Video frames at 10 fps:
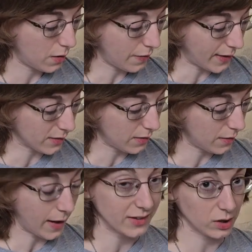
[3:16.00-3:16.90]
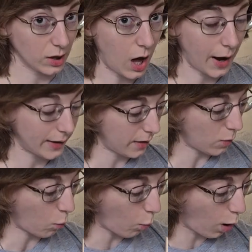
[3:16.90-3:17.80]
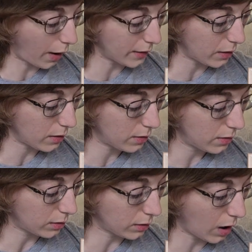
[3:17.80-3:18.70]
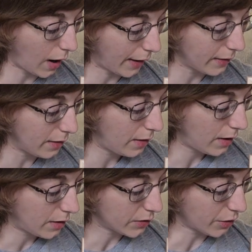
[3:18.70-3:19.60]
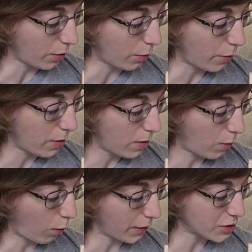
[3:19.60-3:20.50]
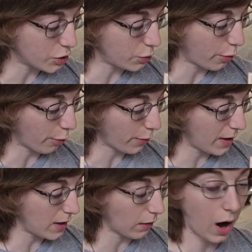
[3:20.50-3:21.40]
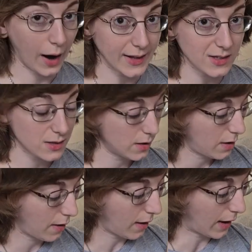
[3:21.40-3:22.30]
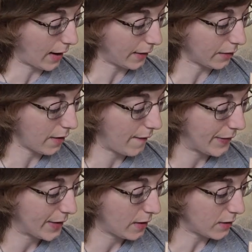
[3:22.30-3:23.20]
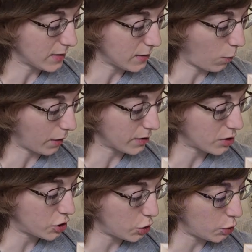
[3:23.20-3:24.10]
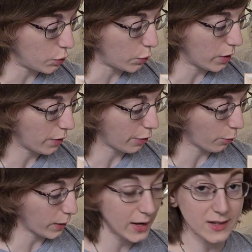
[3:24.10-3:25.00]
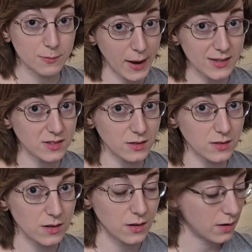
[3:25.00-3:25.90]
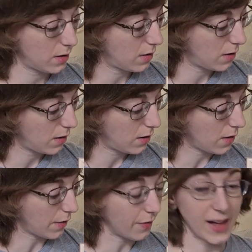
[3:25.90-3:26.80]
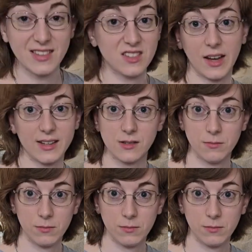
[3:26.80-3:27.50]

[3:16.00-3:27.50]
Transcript: that's as a line, 1 line. So 1, 2, 3 lines, and 1, 2, 3 spaces, that's 6.